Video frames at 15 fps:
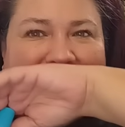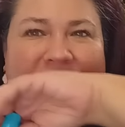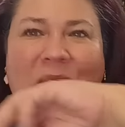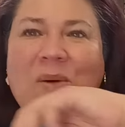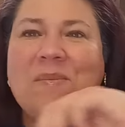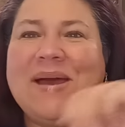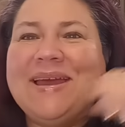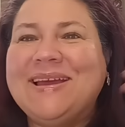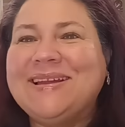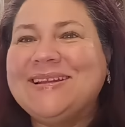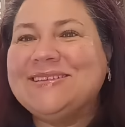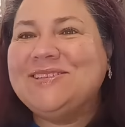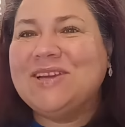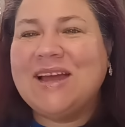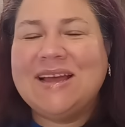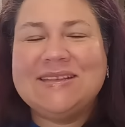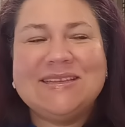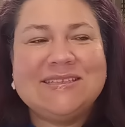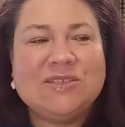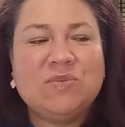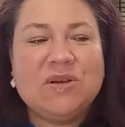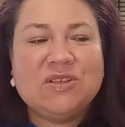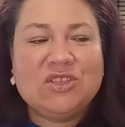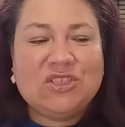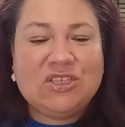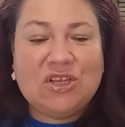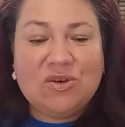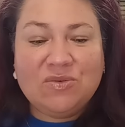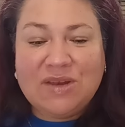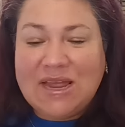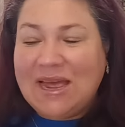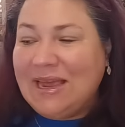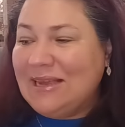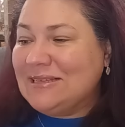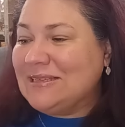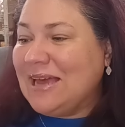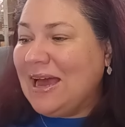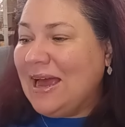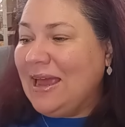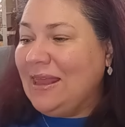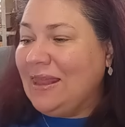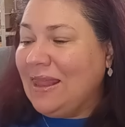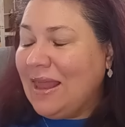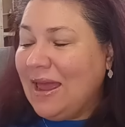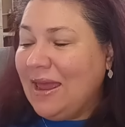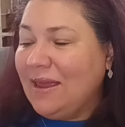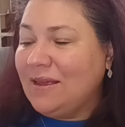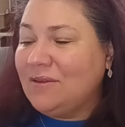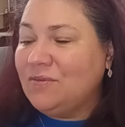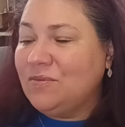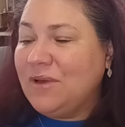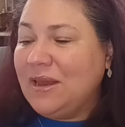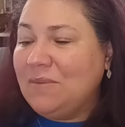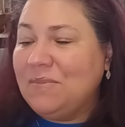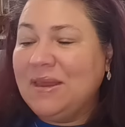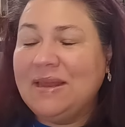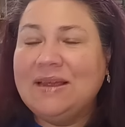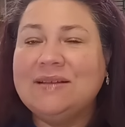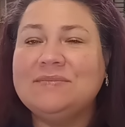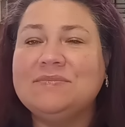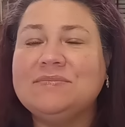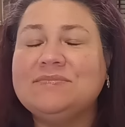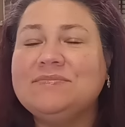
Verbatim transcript: Oh my goodness, you guys, that smells so nice. I like, wait a minute.